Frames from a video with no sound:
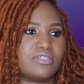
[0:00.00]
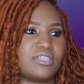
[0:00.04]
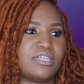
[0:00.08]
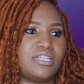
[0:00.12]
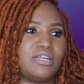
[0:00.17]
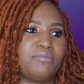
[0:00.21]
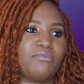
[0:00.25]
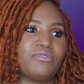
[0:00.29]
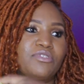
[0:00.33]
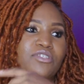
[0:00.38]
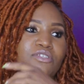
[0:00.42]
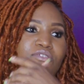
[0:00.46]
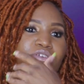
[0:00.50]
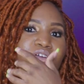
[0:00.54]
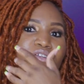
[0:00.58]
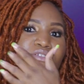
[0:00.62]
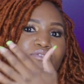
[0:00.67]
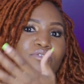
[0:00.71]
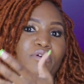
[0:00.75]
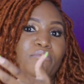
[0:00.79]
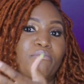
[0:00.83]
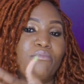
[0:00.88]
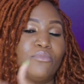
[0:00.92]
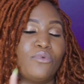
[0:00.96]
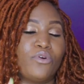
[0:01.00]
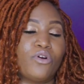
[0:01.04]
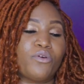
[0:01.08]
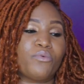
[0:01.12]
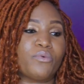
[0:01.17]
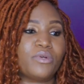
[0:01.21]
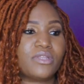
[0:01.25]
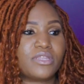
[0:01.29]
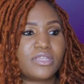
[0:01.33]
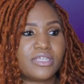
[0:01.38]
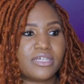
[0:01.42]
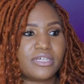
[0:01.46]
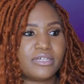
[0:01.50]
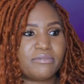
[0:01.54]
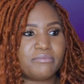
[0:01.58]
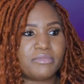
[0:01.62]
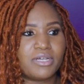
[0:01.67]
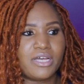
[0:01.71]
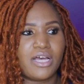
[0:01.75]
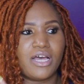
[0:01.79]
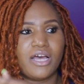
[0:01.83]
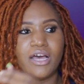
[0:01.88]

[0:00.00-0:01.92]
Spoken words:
and I'm gonna start doing more with them.